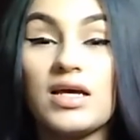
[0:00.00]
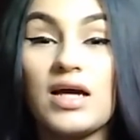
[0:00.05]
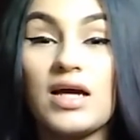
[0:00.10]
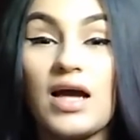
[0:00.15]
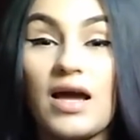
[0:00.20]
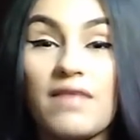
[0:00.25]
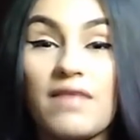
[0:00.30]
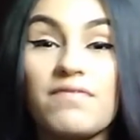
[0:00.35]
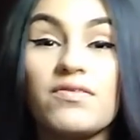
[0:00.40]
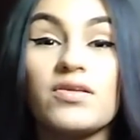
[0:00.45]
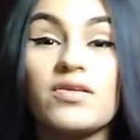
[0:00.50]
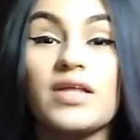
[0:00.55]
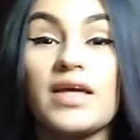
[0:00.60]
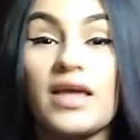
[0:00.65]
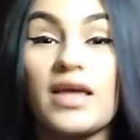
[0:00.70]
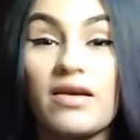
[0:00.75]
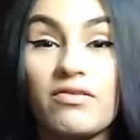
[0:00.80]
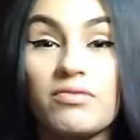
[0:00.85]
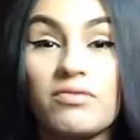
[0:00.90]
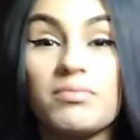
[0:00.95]
I feel like
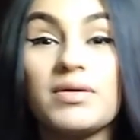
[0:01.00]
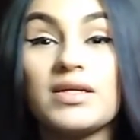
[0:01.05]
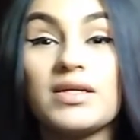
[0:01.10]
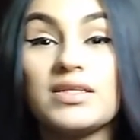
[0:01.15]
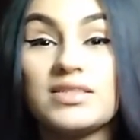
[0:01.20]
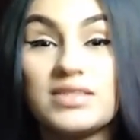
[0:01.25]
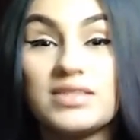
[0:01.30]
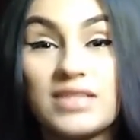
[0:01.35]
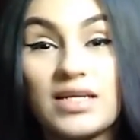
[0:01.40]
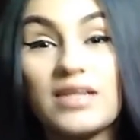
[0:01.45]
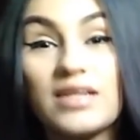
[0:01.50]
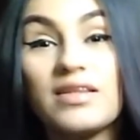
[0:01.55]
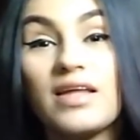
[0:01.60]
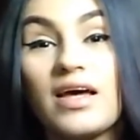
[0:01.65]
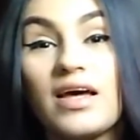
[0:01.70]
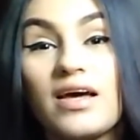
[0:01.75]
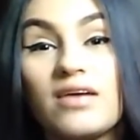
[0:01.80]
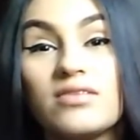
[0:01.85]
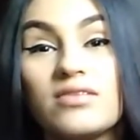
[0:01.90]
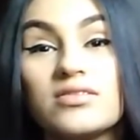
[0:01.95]
everybody's dead in the
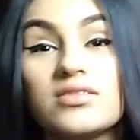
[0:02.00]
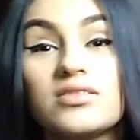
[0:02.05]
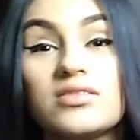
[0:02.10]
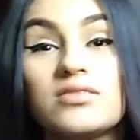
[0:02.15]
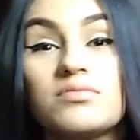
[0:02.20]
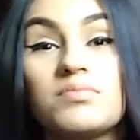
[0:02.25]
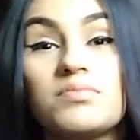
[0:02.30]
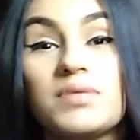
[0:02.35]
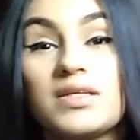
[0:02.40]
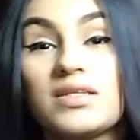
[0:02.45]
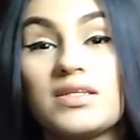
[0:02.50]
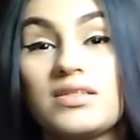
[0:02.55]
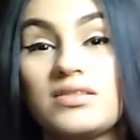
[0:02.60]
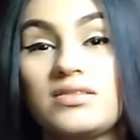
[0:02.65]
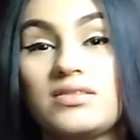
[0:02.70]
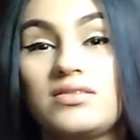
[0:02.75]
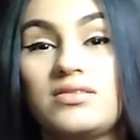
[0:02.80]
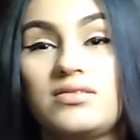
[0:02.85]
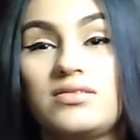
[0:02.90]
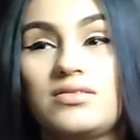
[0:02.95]
house
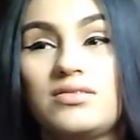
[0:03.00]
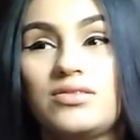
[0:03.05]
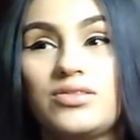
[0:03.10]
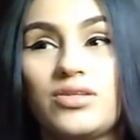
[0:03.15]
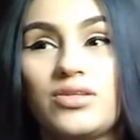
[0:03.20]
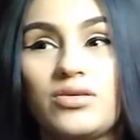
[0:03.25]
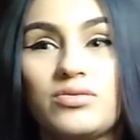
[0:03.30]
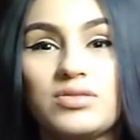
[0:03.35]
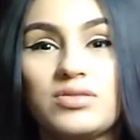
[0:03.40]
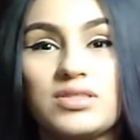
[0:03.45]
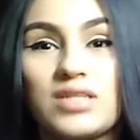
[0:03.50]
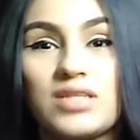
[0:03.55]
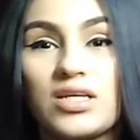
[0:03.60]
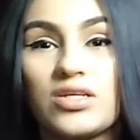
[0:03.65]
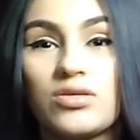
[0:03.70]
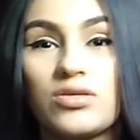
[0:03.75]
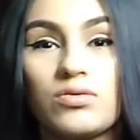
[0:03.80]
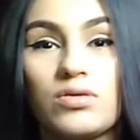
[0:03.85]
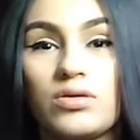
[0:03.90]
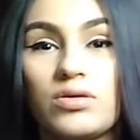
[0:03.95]
because, you know, it's like
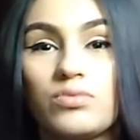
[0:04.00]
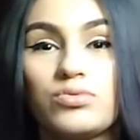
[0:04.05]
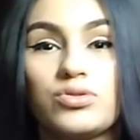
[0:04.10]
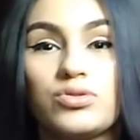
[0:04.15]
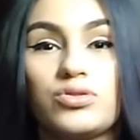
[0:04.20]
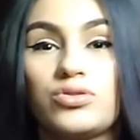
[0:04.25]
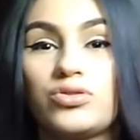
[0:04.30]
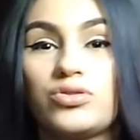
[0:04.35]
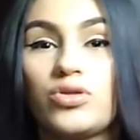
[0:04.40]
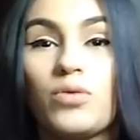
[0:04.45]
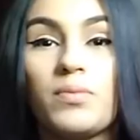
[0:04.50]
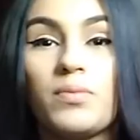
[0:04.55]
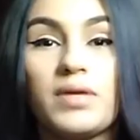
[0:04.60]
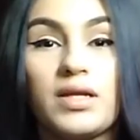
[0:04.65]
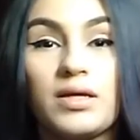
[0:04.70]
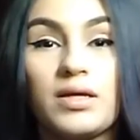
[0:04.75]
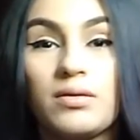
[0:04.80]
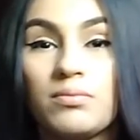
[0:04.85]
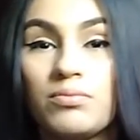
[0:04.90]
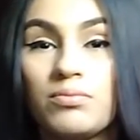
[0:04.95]
it was so
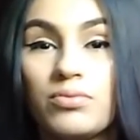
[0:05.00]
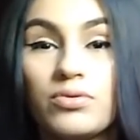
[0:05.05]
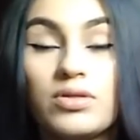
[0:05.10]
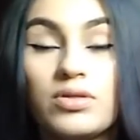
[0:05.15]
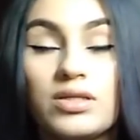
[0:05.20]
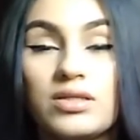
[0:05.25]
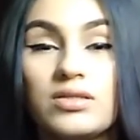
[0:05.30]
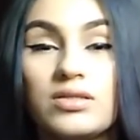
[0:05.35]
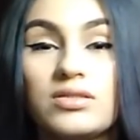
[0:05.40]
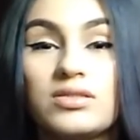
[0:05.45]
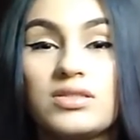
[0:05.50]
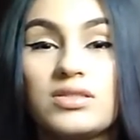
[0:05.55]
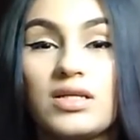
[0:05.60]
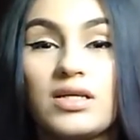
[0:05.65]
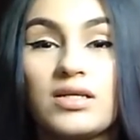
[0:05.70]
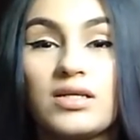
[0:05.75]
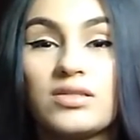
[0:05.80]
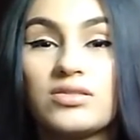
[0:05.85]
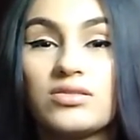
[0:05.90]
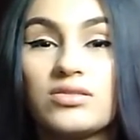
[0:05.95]
many bullets,
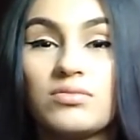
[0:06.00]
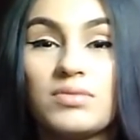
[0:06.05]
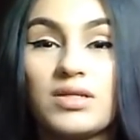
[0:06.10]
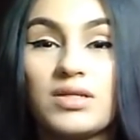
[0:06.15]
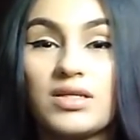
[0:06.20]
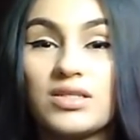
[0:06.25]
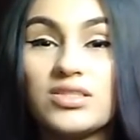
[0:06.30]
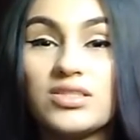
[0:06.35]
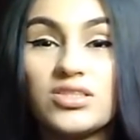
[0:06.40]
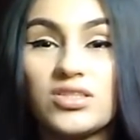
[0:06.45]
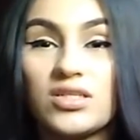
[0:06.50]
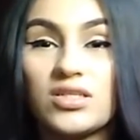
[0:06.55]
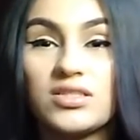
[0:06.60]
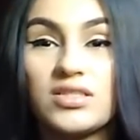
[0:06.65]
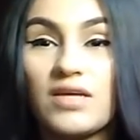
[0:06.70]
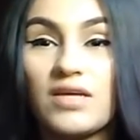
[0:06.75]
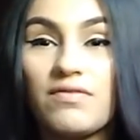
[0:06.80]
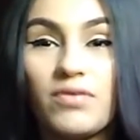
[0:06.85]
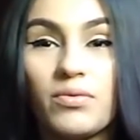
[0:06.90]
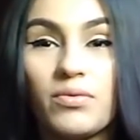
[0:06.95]
like so many gunshots
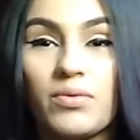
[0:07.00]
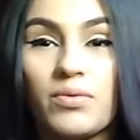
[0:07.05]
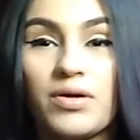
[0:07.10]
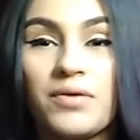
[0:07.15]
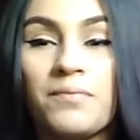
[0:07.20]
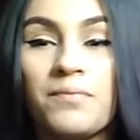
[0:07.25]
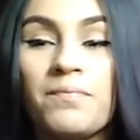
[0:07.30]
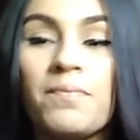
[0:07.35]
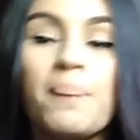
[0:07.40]
everywhere.